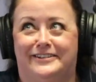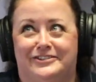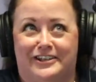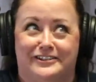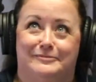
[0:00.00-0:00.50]

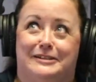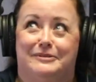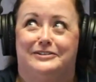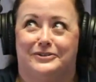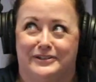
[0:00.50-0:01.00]
Shelly made
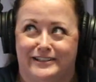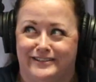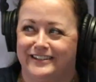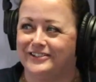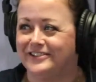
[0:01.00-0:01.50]
me do
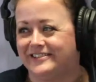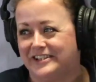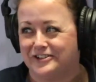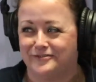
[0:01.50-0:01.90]
this. I could just see on